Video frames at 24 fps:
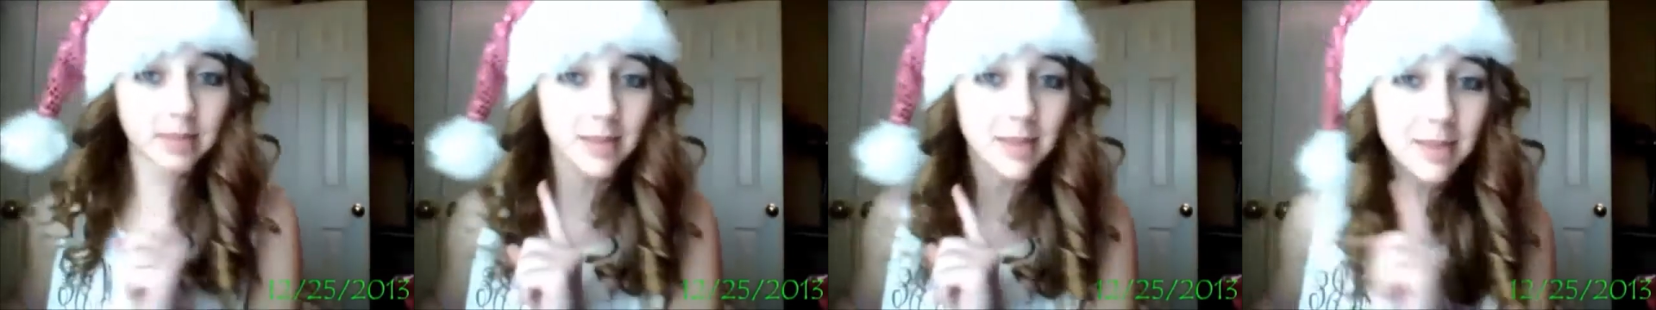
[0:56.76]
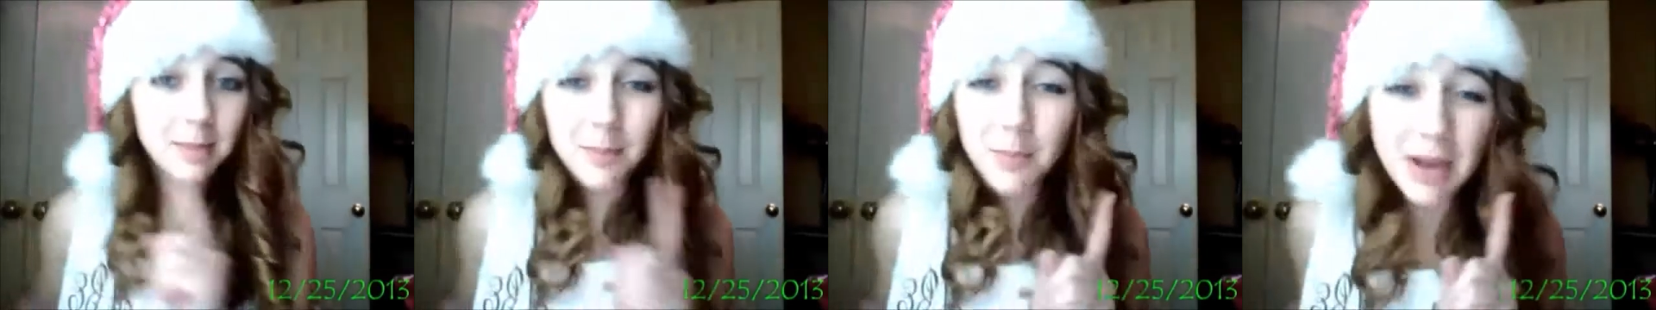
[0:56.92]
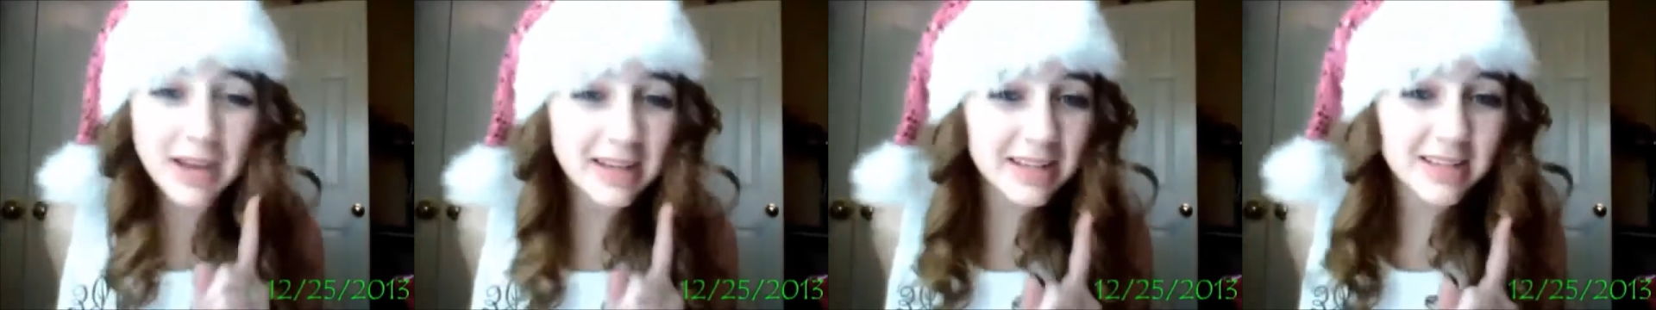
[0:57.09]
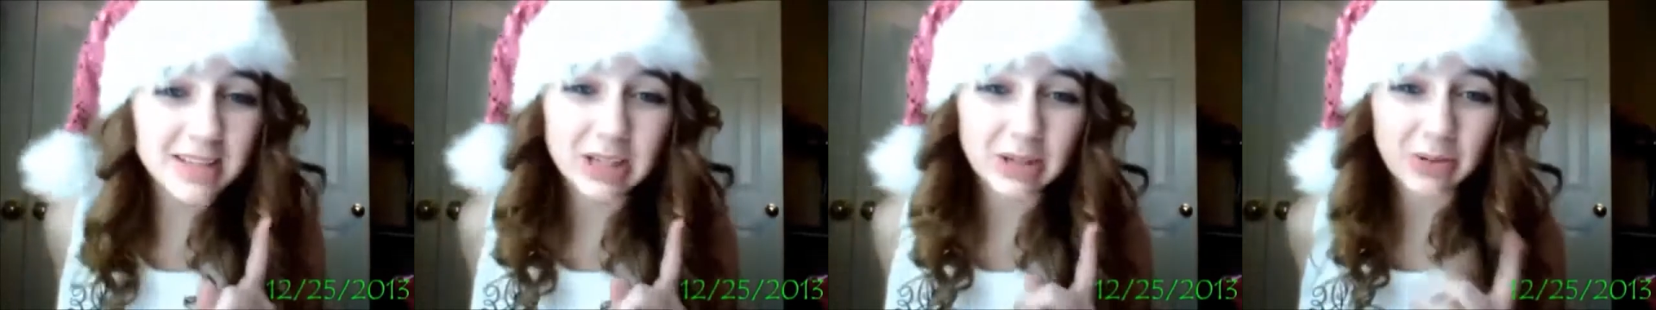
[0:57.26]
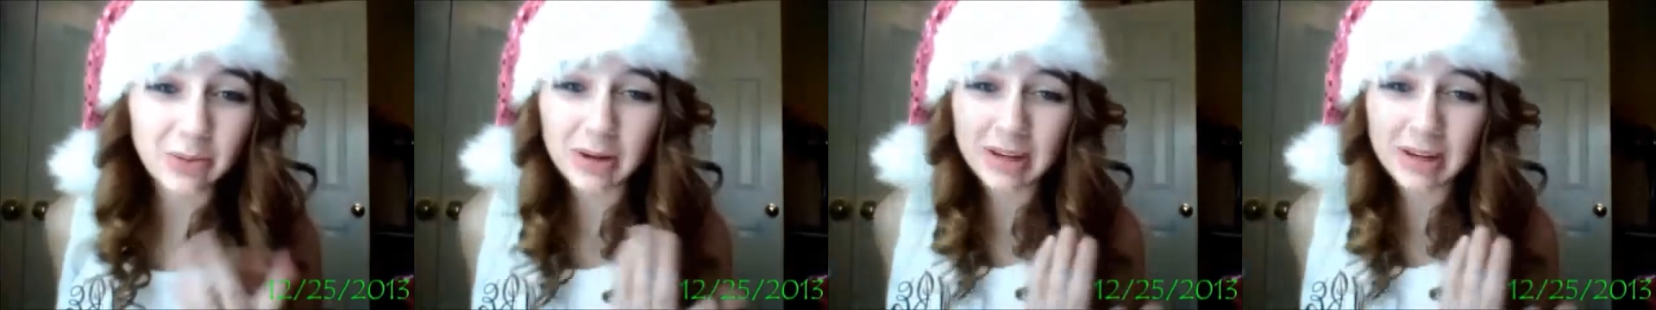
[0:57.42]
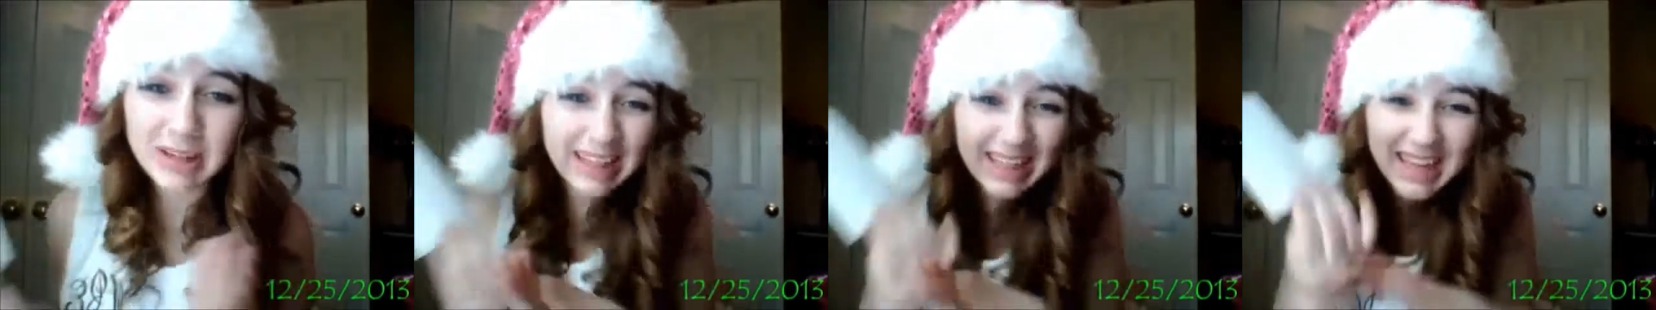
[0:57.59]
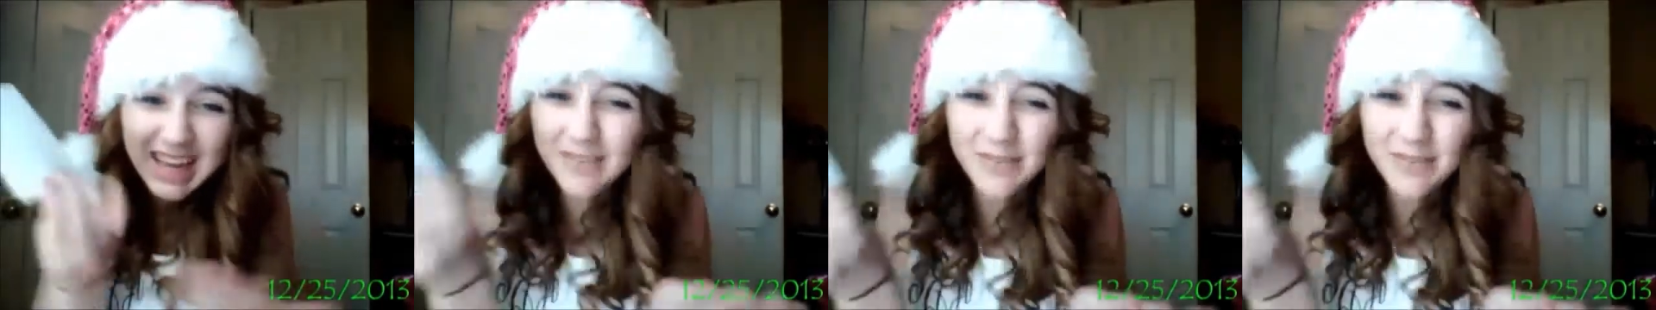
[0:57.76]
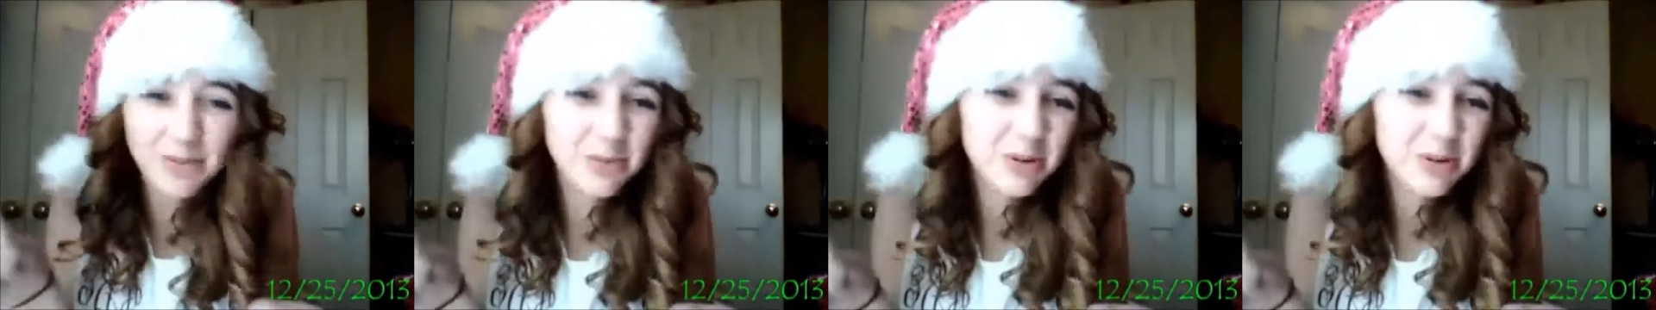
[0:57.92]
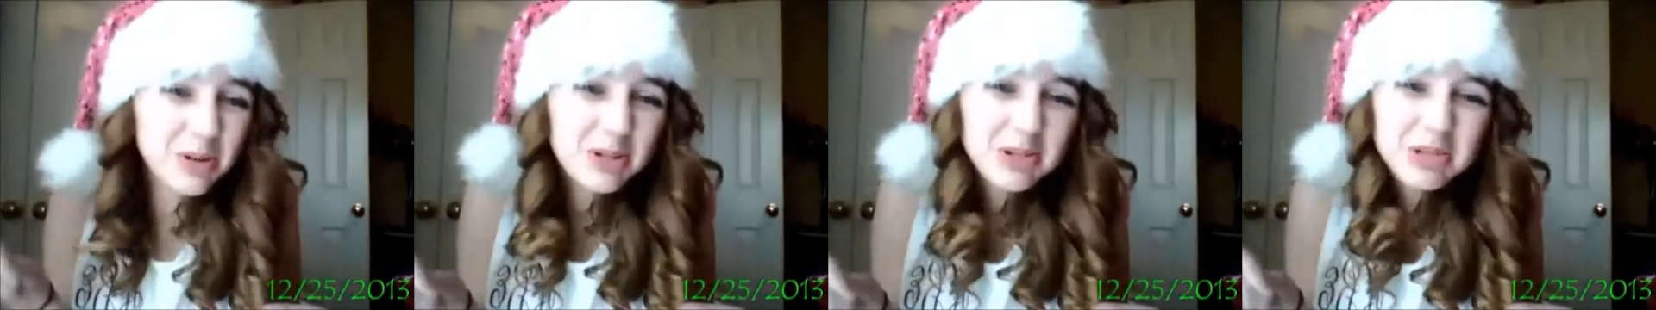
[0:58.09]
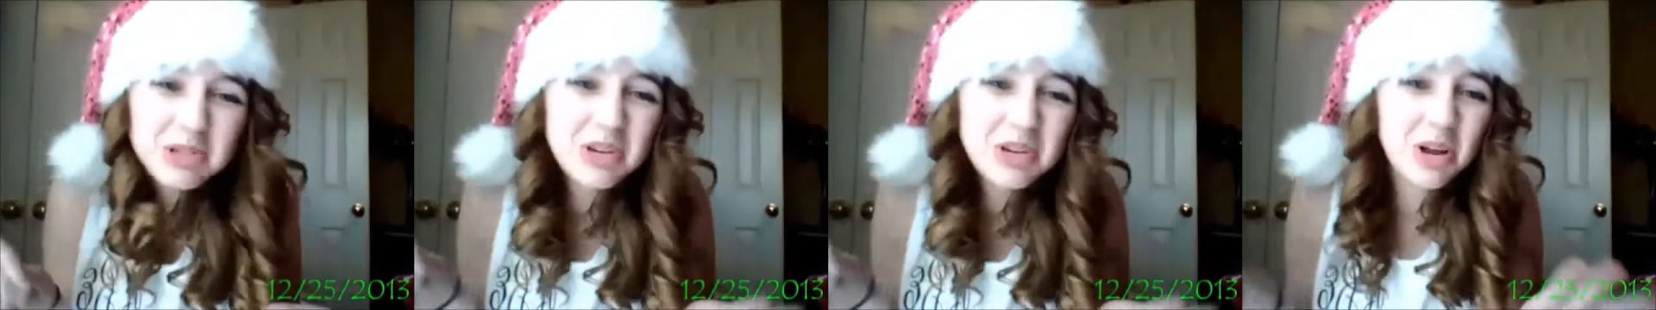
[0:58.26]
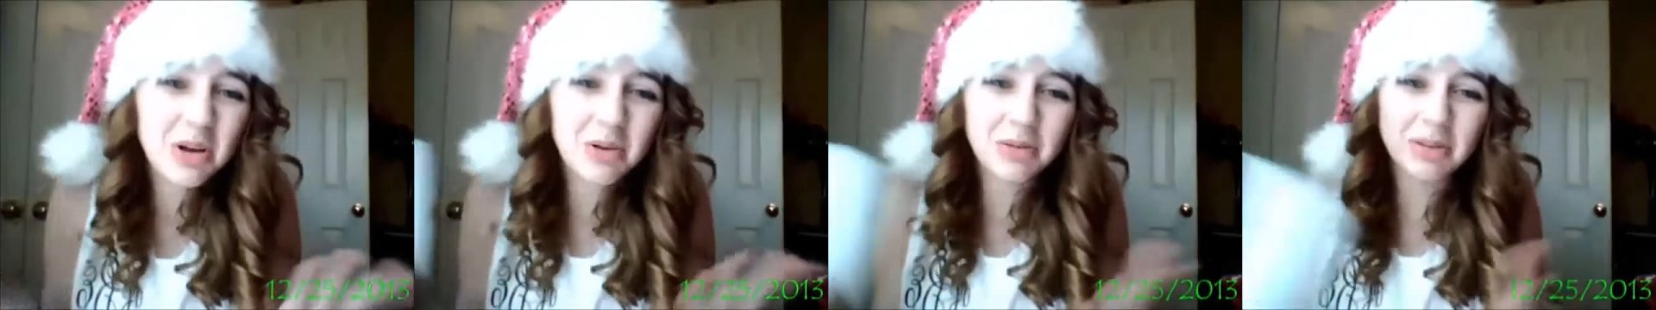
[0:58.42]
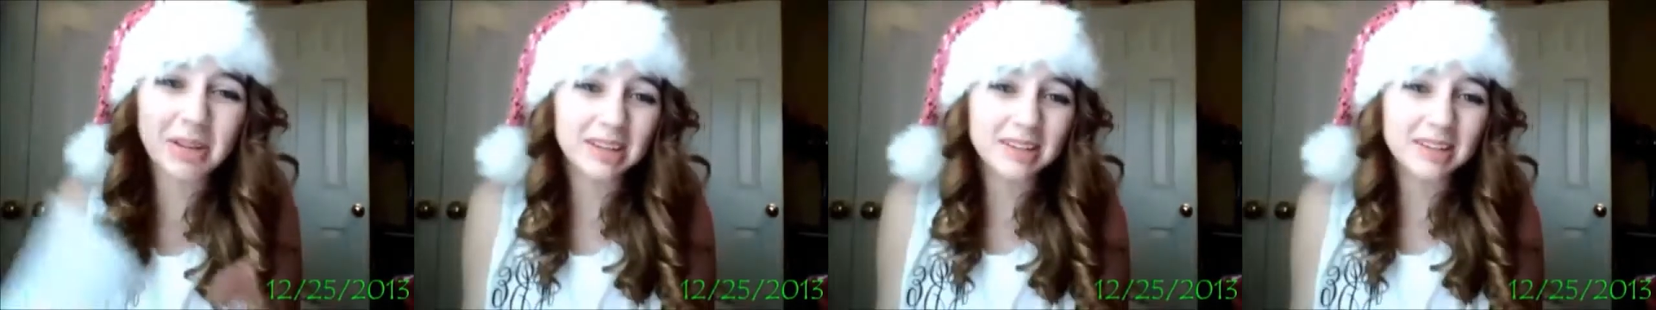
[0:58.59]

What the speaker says: The basic one. Like, everyone should know